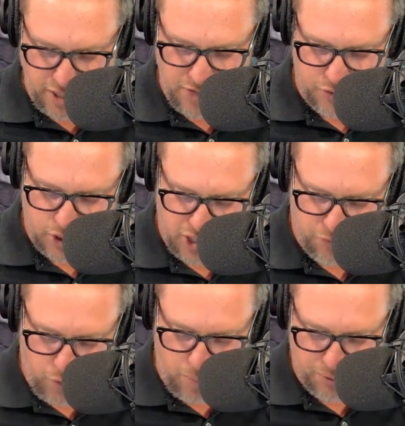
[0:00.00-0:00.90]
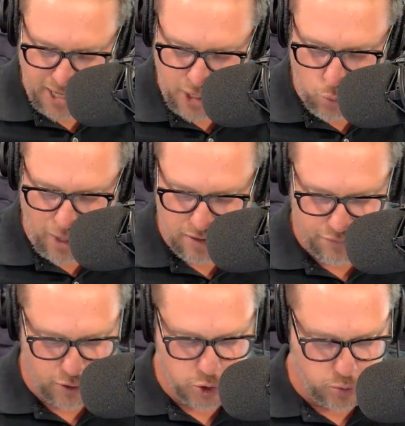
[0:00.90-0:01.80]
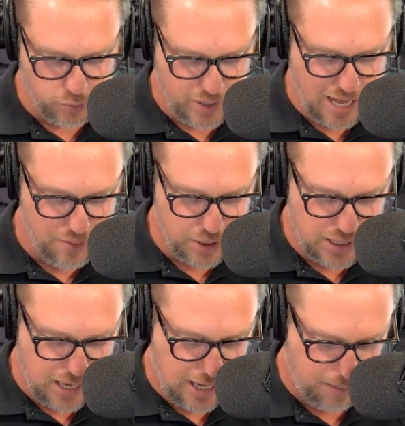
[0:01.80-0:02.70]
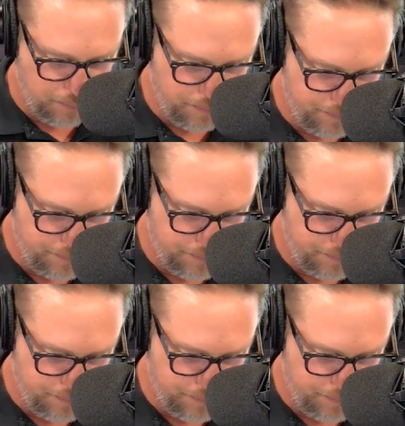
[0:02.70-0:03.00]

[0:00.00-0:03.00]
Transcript: off a cliff while playing what virtual reality game?